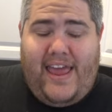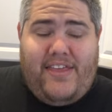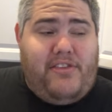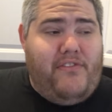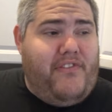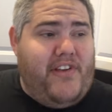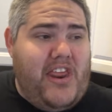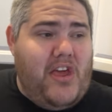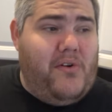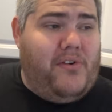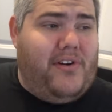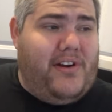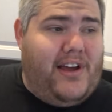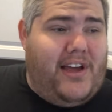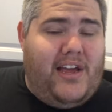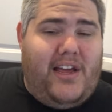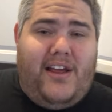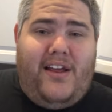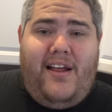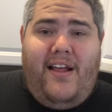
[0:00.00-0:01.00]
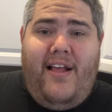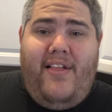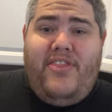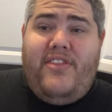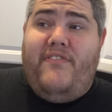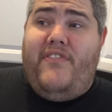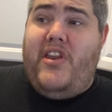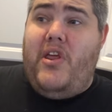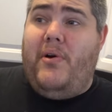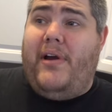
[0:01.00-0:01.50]
And he the video hates games.
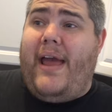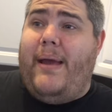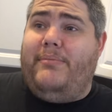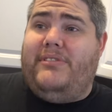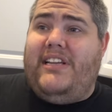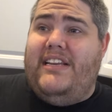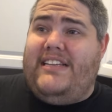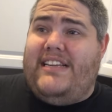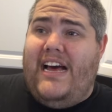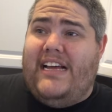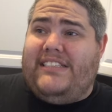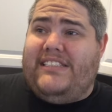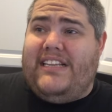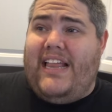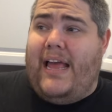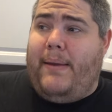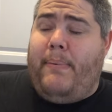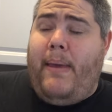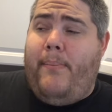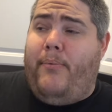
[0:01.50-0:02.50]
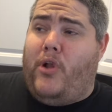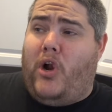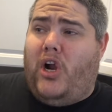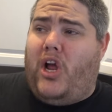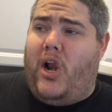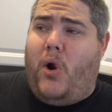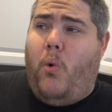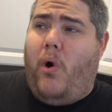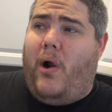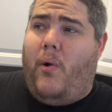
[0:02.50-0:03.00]
The video games he does like, people aren't
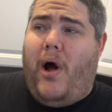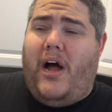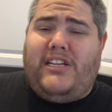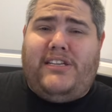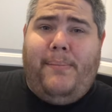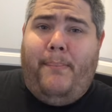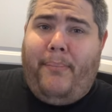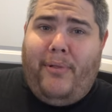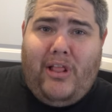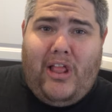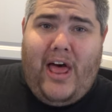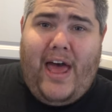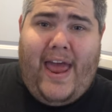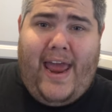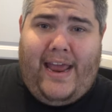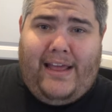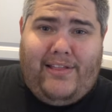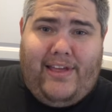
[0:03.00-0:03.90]
going to want to watch him play.